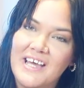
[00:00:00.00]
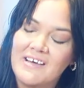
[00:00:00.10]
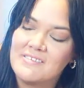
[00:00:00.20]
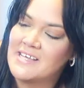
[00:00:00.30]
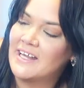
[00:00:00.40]
the
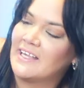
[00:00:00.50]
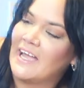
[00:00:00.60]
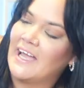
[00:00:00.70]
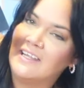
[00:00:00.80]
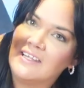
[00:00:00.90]
outside
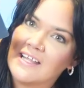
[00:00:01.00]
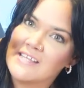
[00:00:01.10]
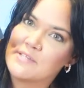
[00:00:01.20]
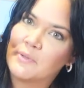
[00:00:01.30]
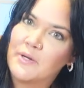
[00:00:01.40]
again,
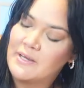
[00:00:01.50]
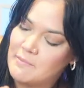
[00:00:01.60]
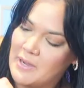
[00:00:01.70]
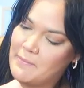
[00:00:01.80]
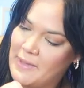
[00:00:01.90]
let's put
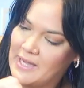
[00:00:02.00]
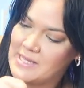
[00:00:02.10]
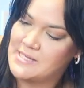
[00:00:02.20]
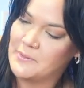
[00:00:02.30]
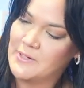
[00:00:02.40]
my
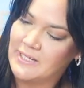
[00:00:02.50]
passport